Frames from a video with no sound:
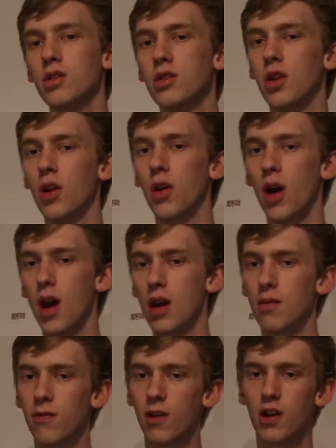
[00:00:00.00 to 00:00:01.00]
so I
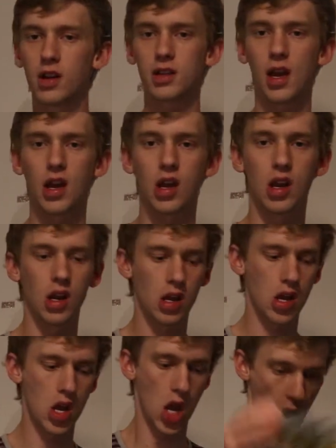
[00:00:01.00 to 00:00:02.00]
am very excited,
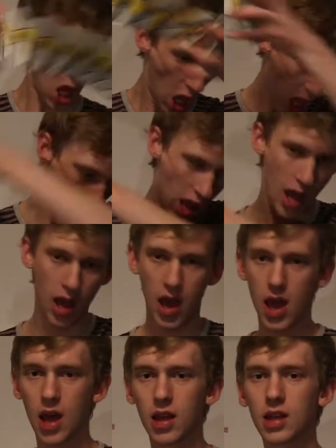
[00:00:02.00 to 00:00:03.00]

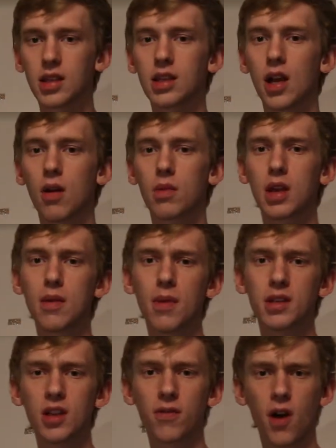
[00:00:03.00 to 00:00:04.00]
and this is how I'm gonna keep
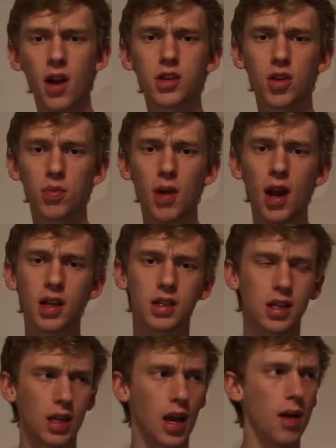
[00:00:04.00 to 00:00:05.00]
myself honest with
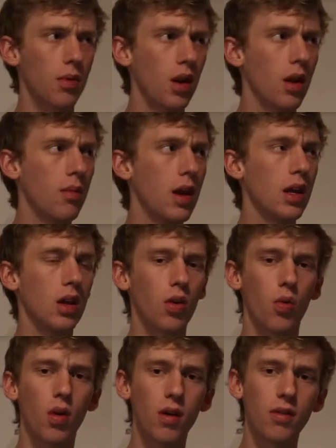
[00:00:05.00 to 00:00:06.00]
practicing. I'm gonna make
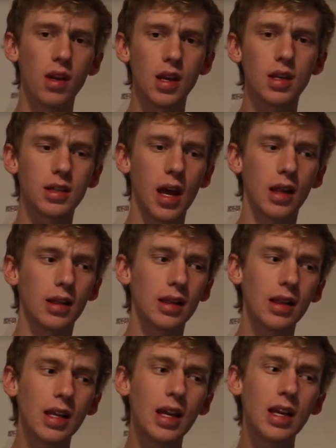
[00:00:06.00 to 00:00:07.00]
one of these
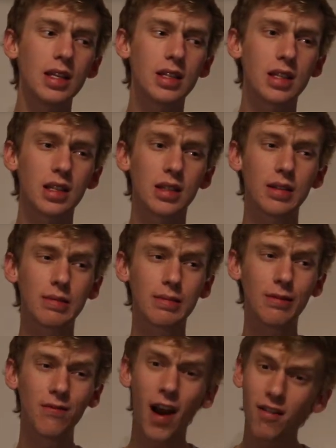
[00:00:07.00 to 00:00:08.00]
at least
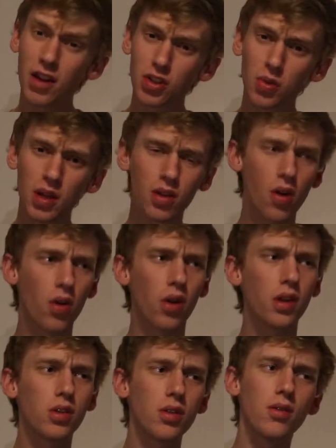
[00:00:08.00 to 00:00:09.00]
5 days a week, don't
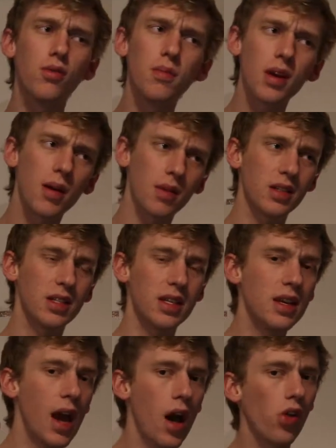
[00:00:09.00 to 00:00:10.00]
hold it to me. I'm gonna
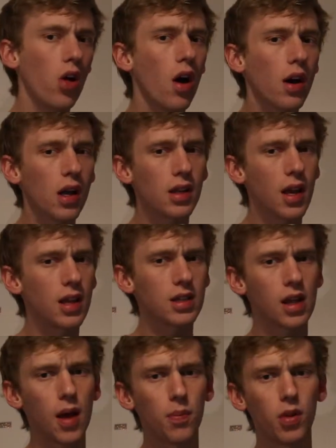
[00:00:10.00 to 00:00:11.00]
see how long it takes
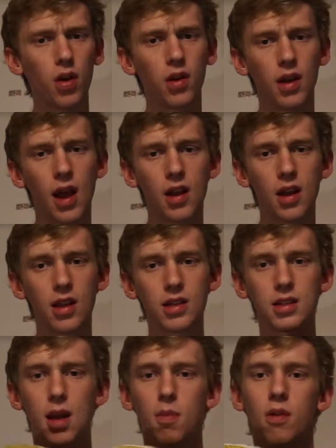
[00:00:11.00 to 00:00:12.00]
to upload and edit
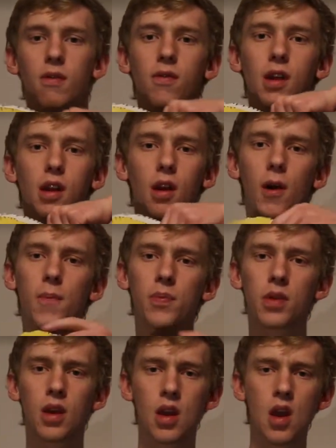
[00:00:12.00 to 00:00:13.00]
this type of video.
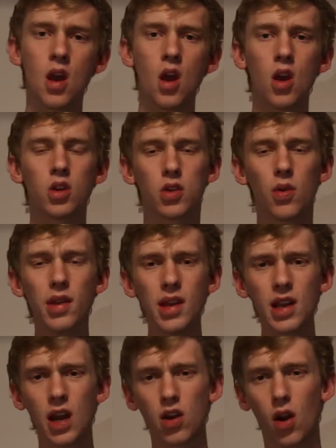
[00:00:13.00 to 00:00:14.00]
So one
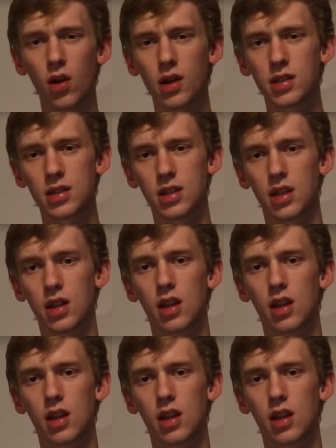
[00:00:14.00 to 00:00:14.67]
thing I noticed